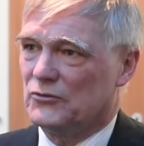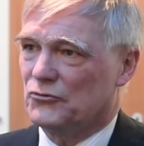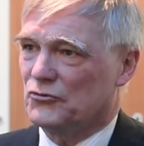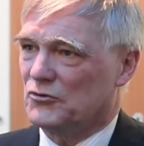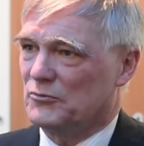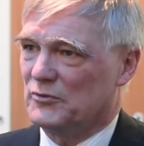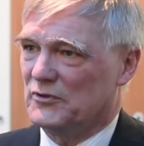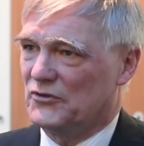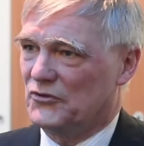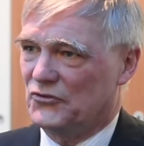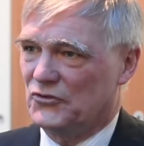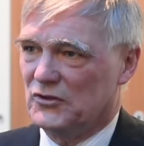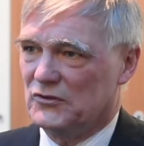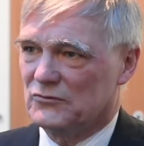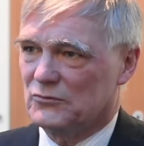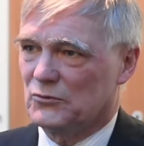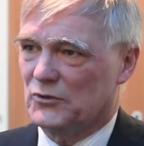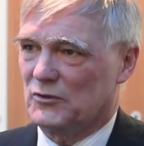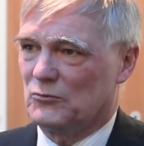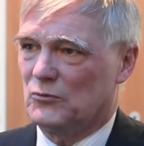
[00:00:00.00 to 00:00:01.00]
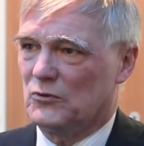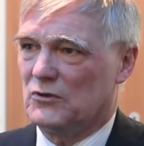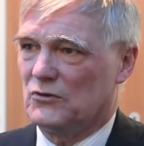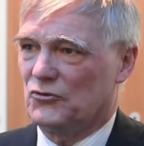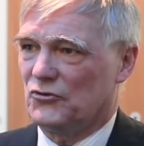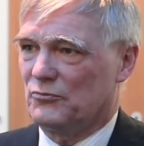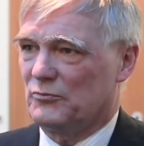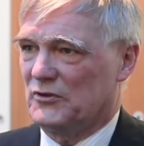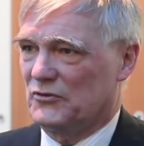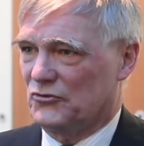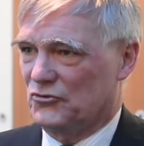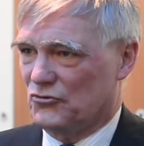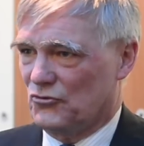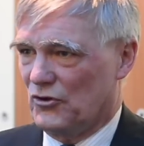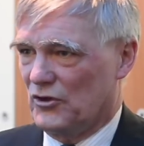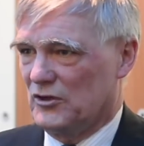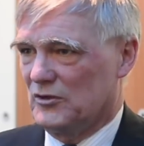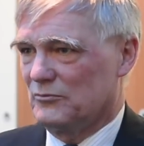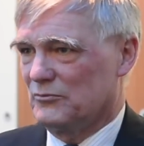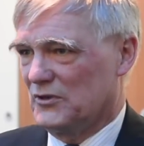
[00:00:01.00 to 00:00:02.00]
used to be seen what it was, being
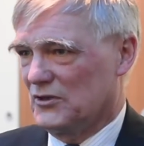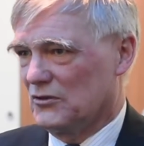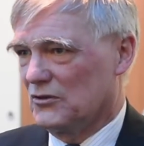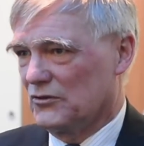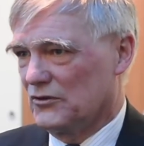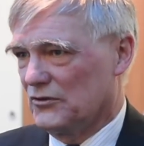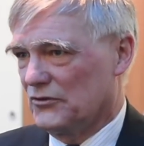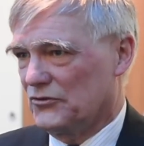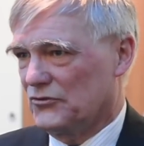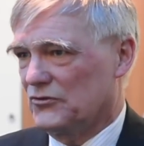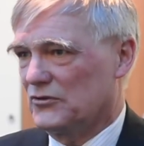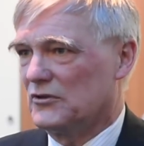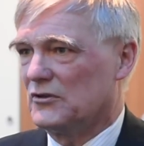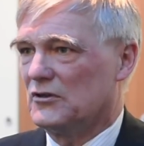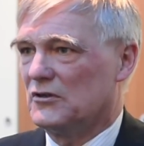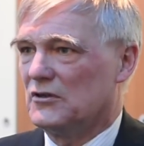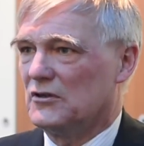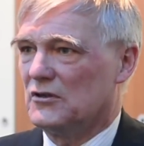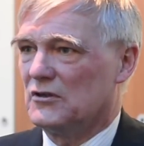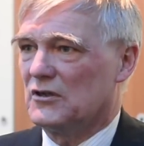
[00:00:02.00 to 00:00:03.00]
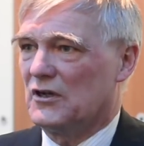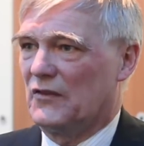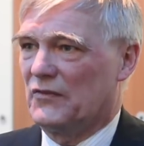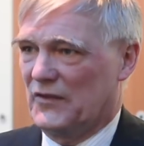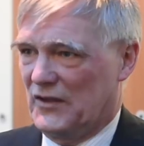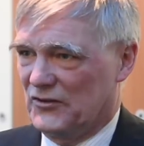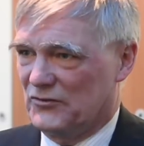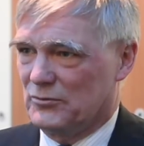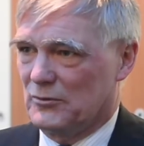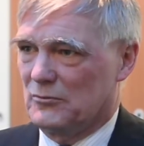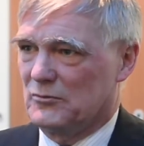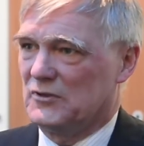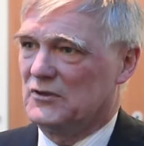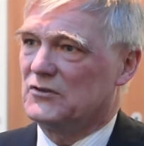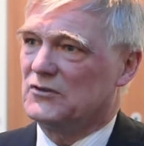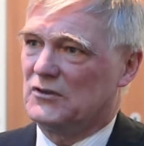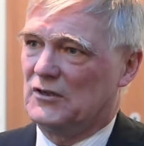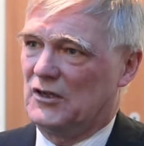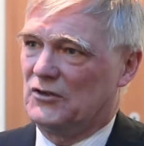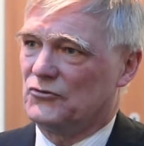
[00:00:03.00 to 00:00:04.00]
straight, being honest, and that's where we
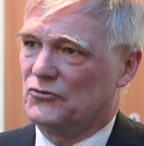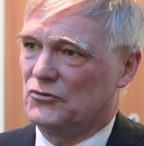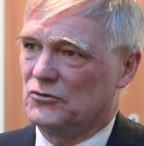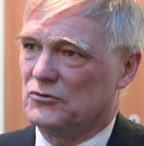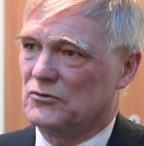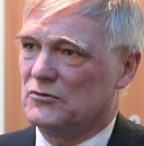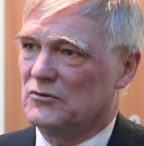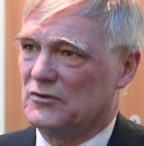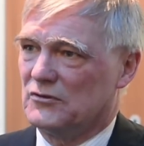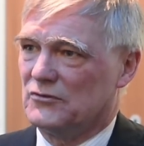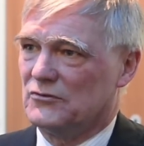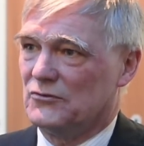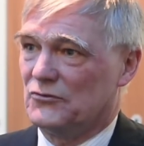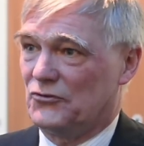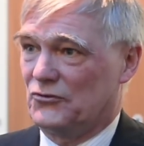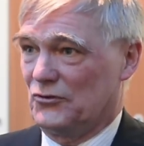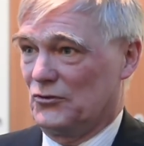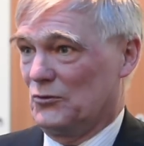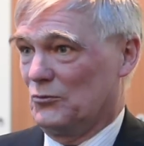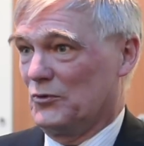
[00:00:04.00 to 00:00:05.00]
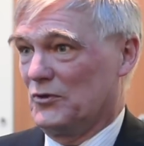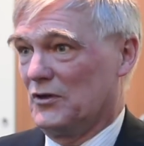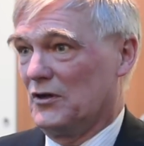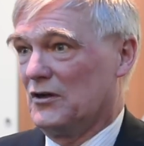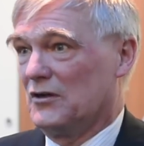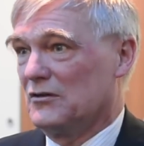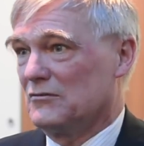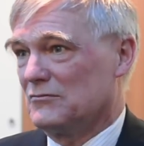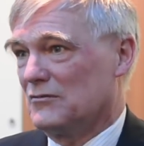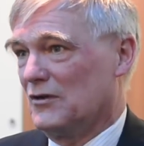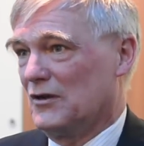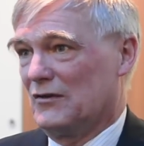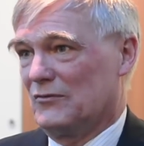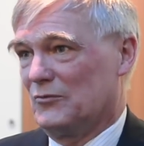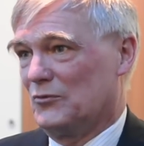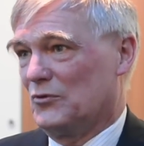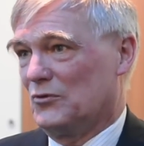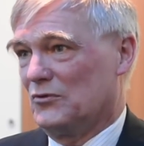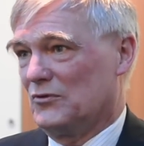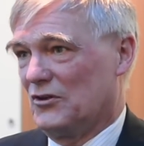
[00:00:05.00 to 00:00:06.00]
need to get to, so that we are
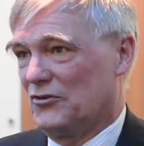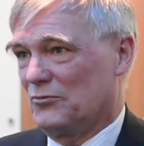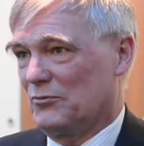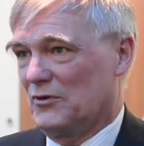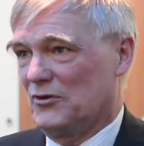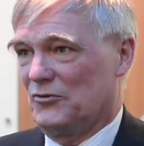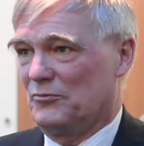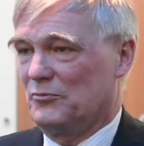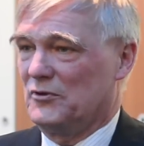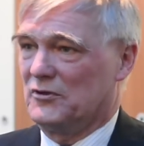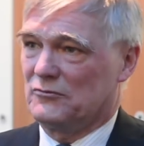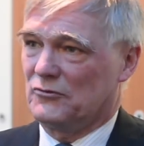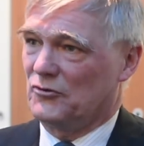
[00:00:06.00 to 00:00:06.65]
lovable as well as being